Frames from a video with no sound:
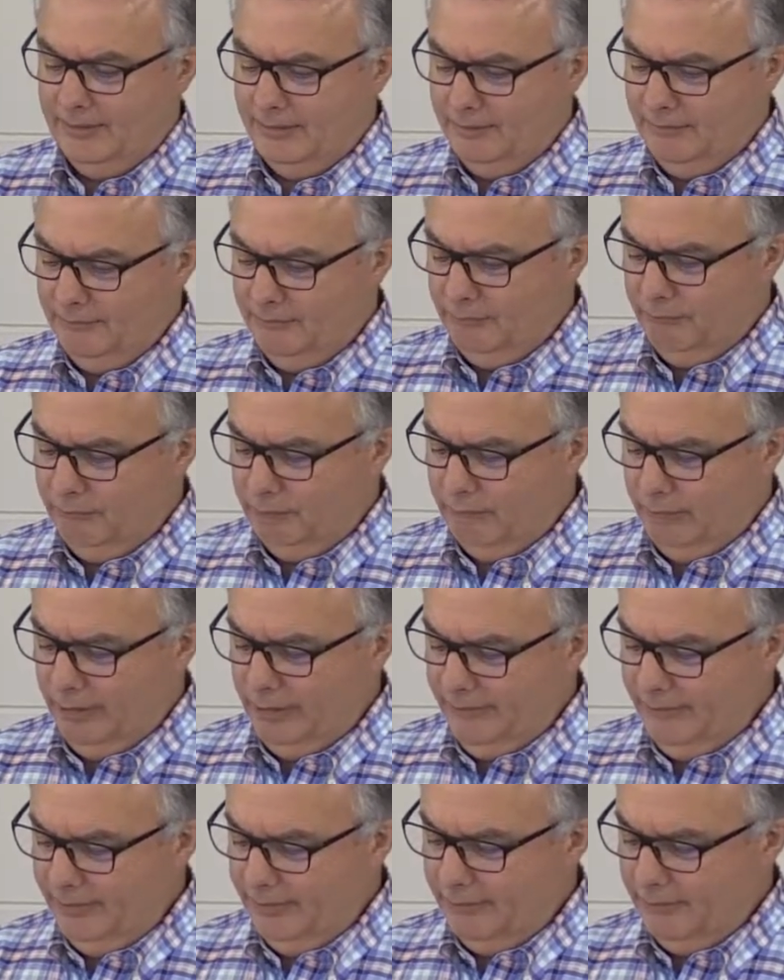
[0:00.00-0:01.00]
One
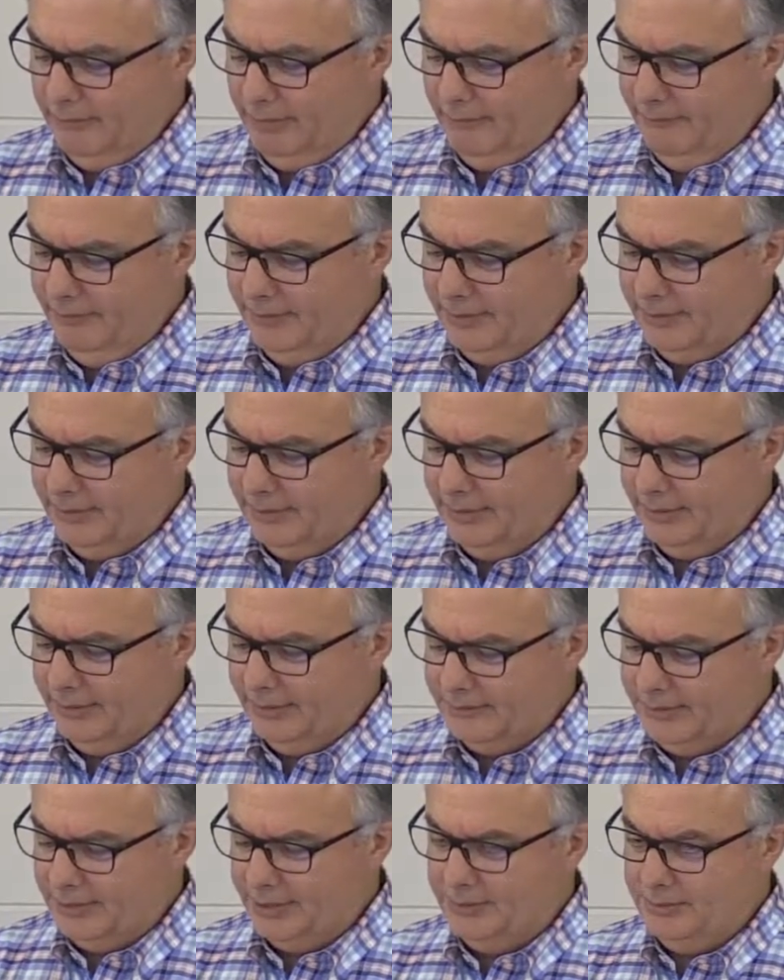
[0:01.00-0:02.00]
of the
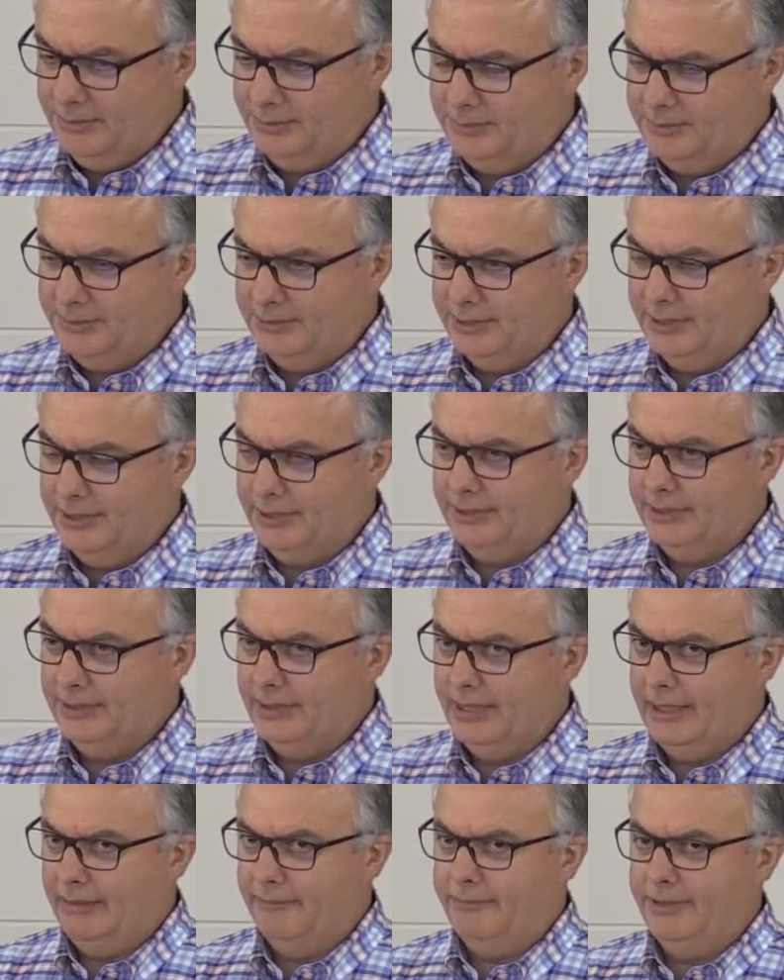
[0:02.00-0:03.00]
things that you see
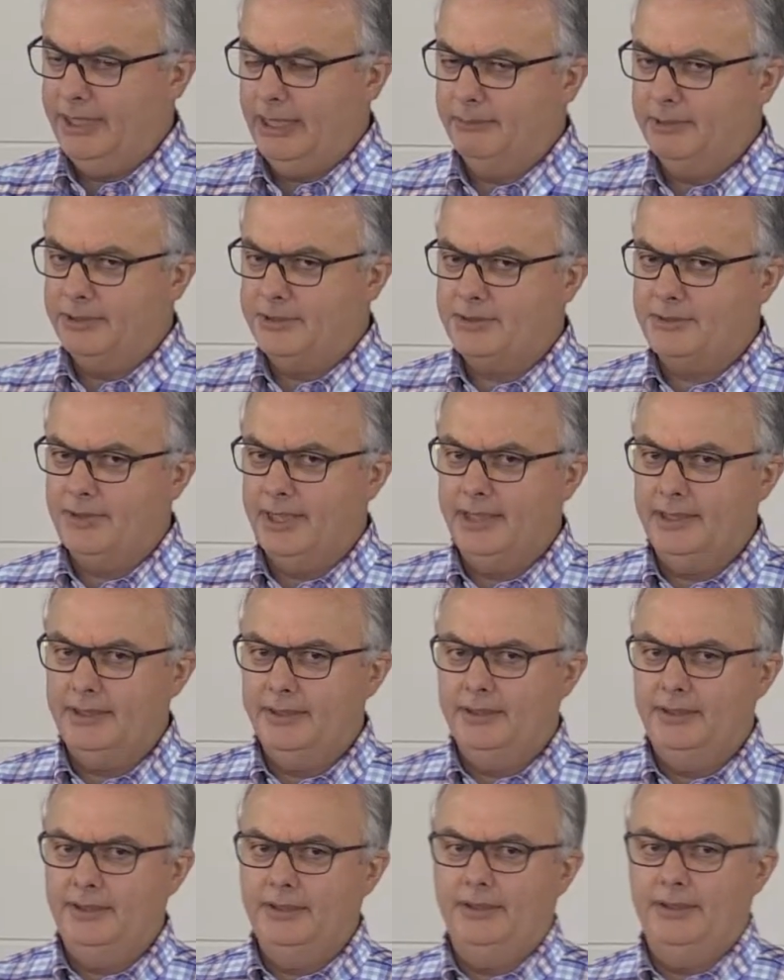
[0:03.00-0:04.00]
love
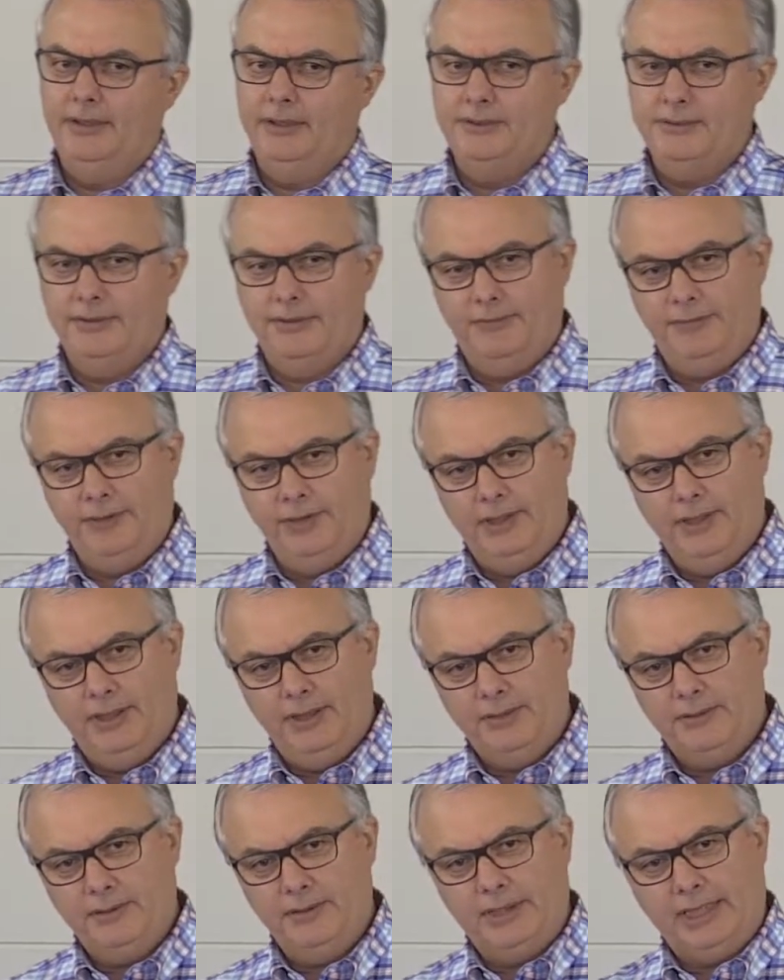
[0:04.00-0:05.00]
demonstrated is if you
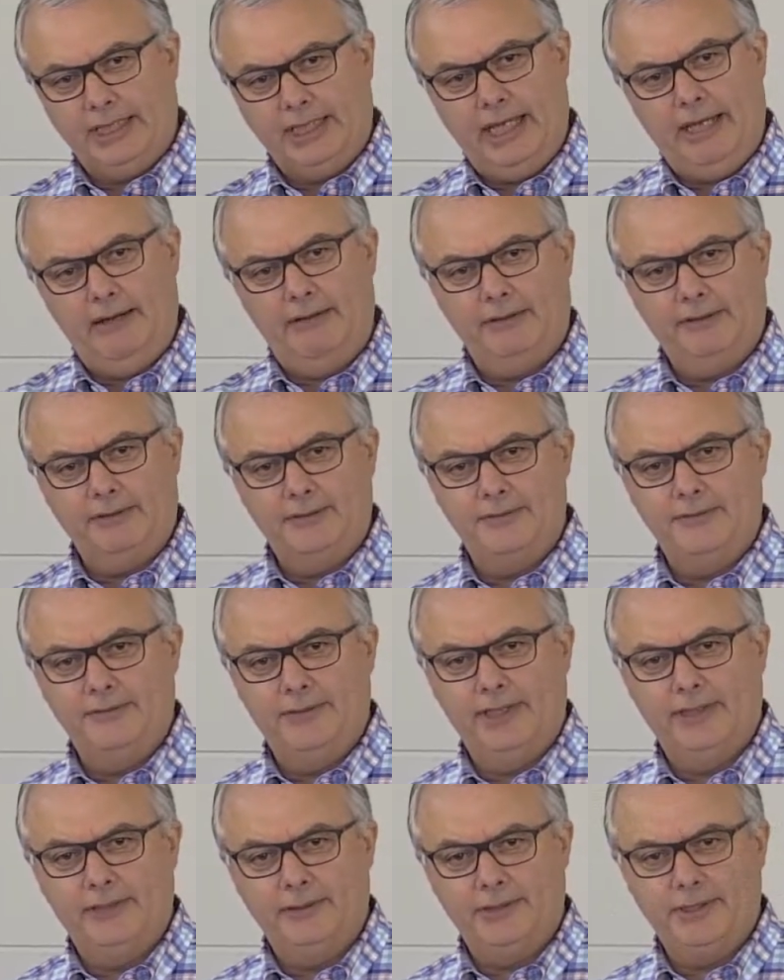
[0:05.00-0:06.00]
go through the characters of
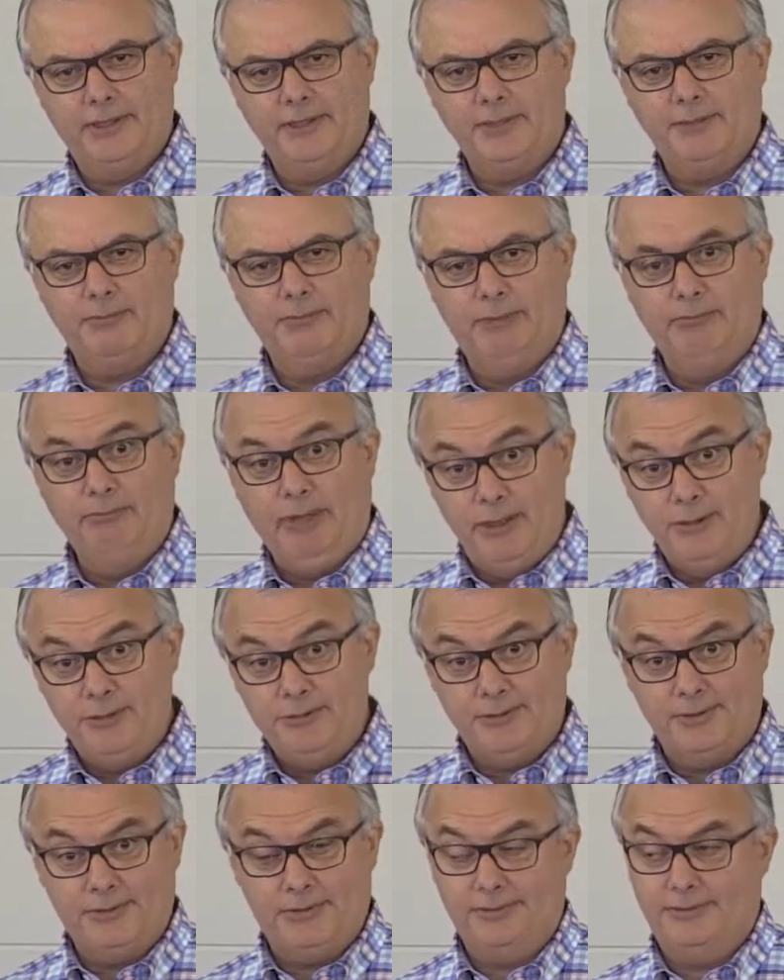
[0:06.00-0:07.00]
the Old Testament.
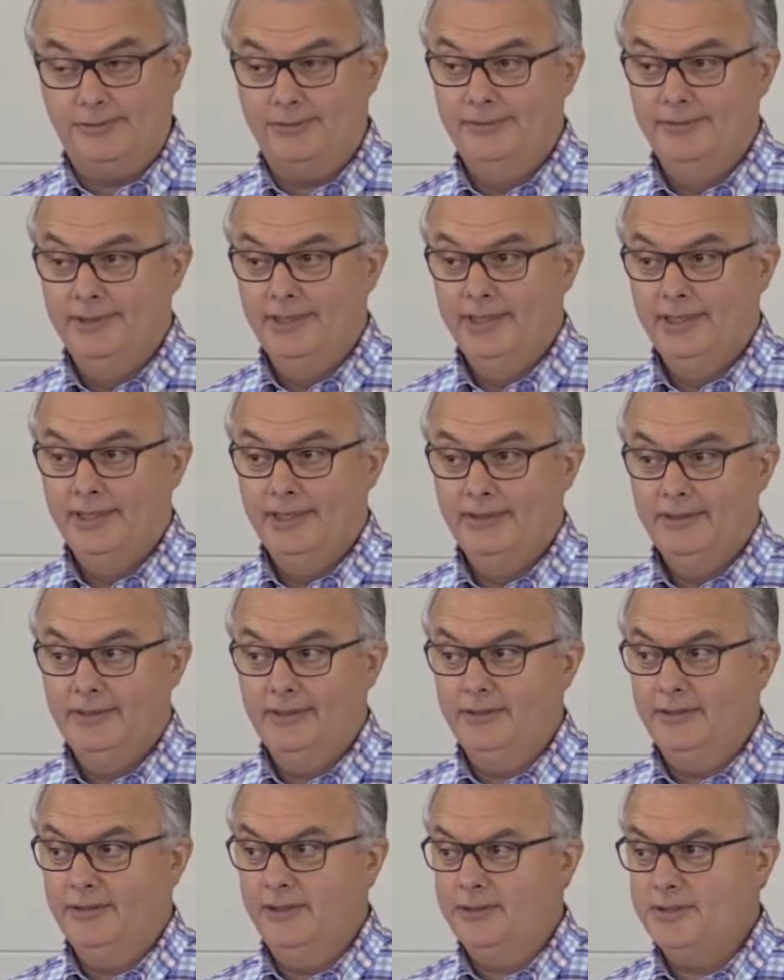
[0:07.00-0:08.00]
Moses.
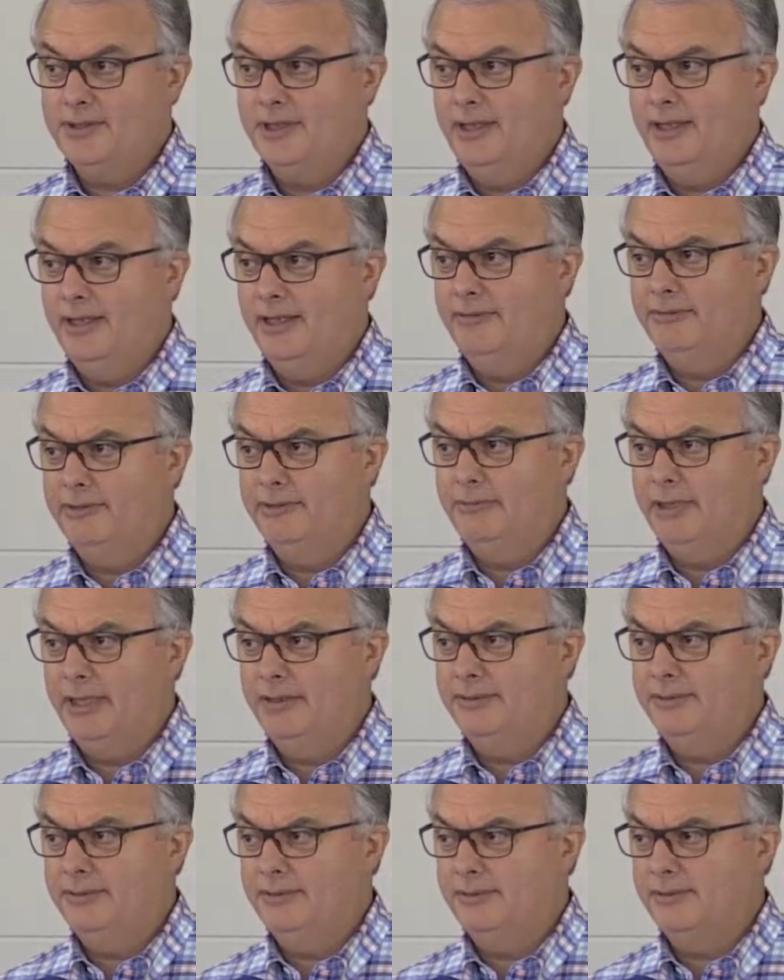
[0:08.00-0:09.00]
Did God show love to
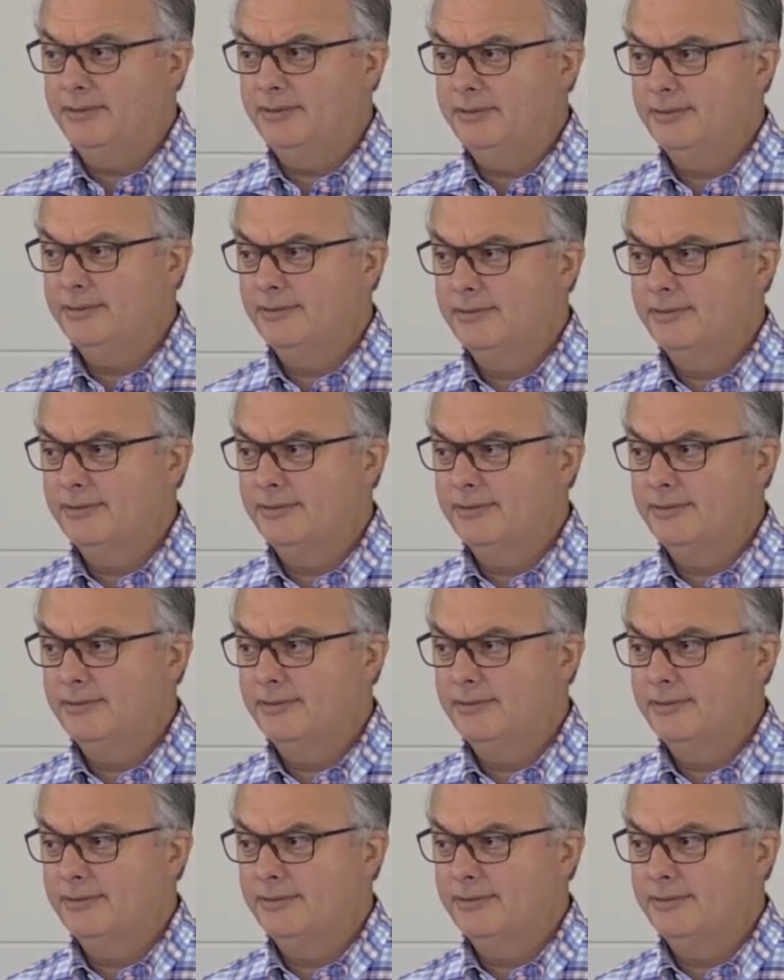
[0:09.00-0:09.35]
Moses?